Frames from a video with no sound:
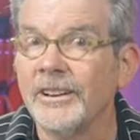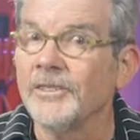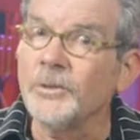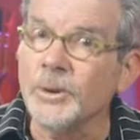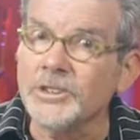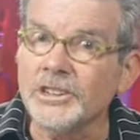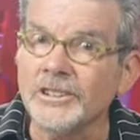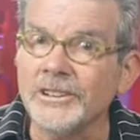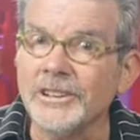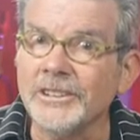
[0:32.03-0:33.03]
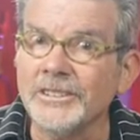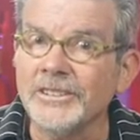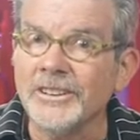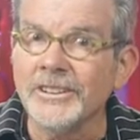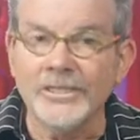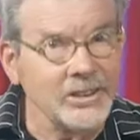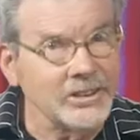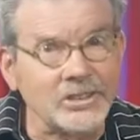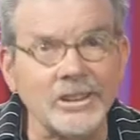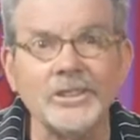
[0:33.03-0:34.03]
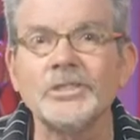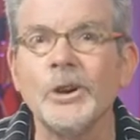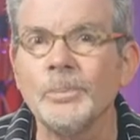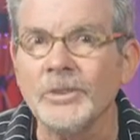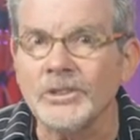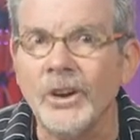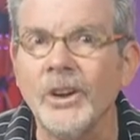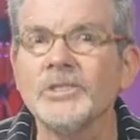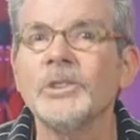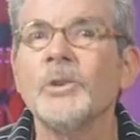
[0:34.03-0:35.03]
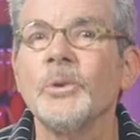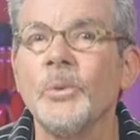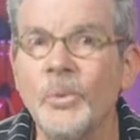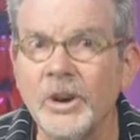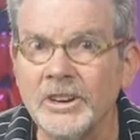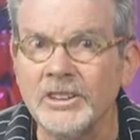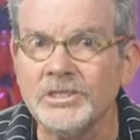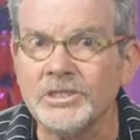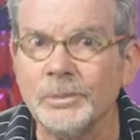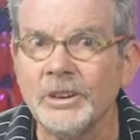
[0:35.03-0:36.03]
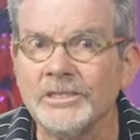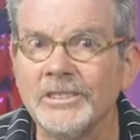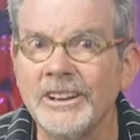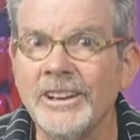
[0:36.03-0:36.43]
Unfortunately, the oscilloscope is also the one instrument